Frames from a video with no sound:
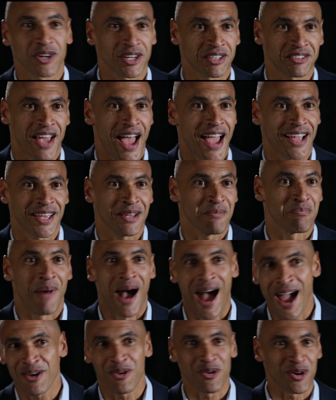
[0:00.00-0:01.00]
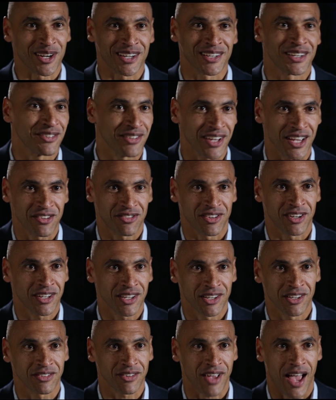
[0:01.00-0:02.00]
attacking my organization
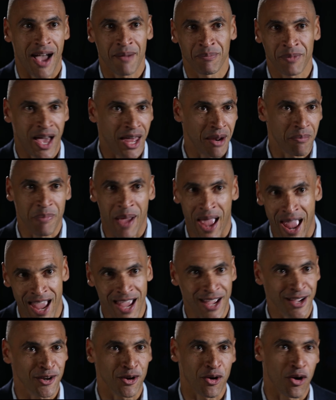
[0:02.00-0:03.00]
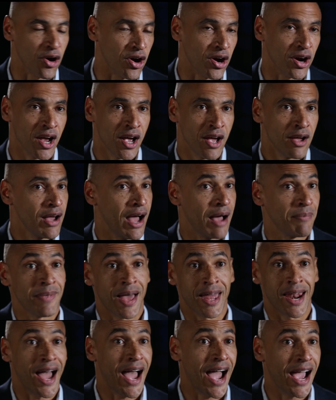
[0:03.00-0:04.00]
because I'm not a bank, or I'm
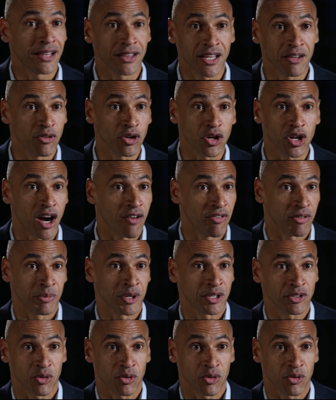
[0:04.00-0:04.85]
not a high-level government